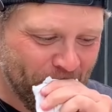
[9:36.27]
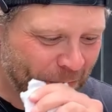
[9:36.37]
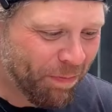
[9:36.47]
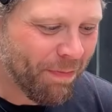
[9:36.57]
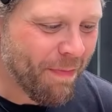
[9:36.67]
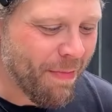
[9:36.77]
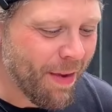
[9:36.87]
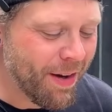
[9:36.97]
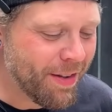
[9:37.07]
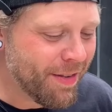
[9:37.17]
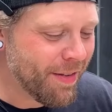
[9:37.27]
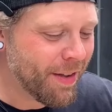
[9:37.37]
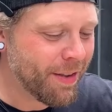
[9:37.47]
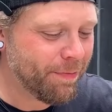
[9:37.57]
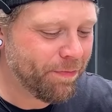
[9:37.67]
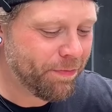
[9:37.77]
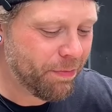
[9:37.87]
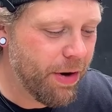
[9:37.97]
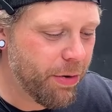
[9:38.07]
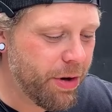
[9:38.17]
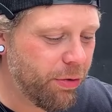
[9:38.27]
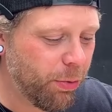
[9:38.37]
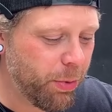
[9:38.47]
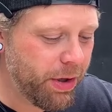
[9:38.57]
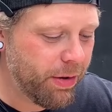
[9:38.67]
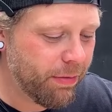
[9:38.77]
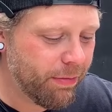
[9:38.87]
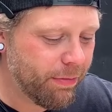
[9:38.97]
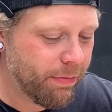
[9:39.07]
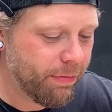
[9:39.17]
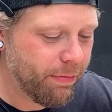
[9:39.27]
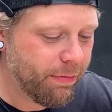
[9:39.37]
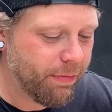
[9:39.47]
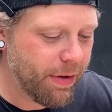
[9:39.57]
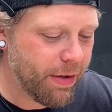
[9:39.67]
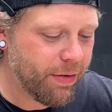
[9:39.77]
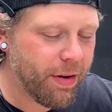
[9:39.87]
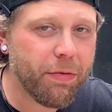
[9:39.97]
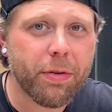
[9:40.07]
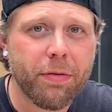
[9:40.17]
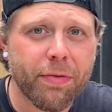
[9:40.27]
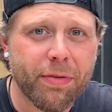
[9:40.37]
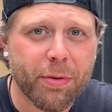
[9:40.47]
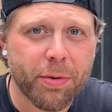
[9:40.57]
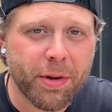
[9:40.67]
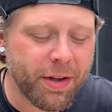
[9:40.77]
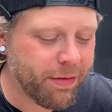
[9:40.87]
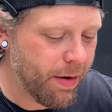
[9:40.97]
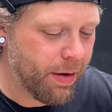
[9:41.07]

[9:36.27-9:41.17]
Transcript: I like it. It's very sweet. It's definitely fruity.